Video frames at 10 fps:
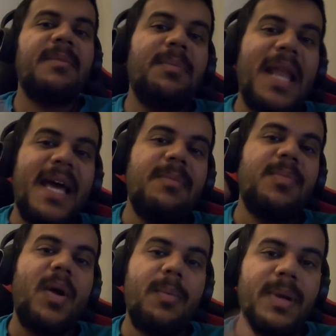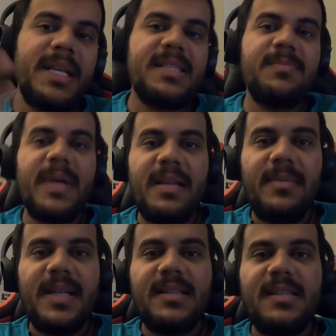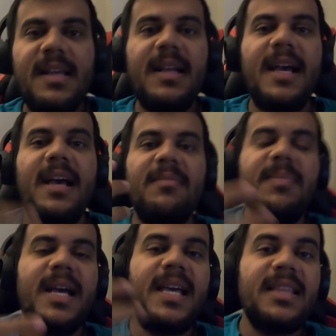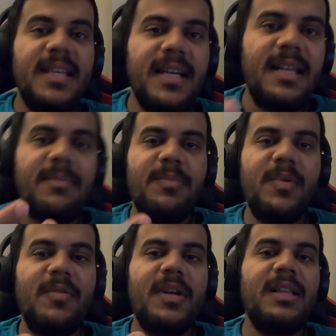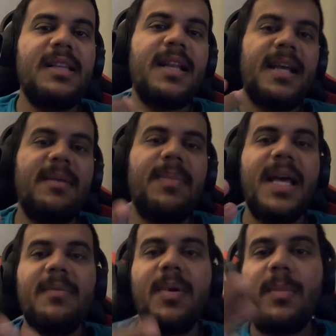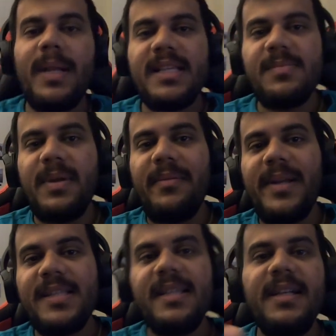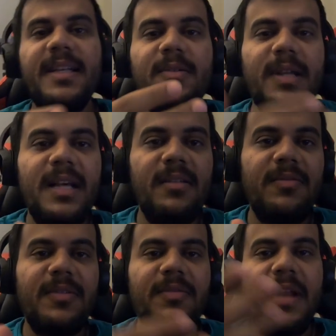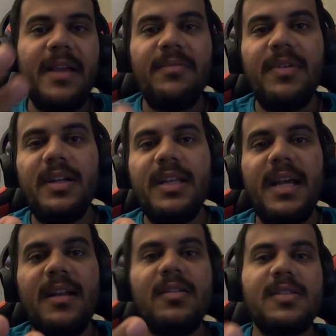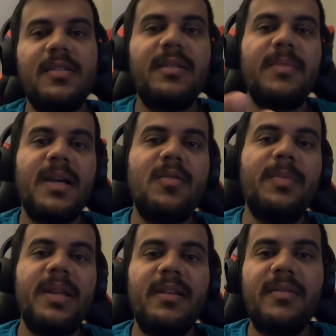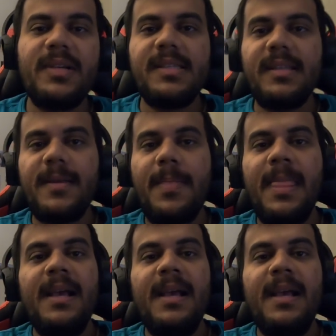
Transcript: can plan proper experiments, and I have my ethical approval, then I can plan proper experiments in T U Delft, Frankfurt, and also in my open university.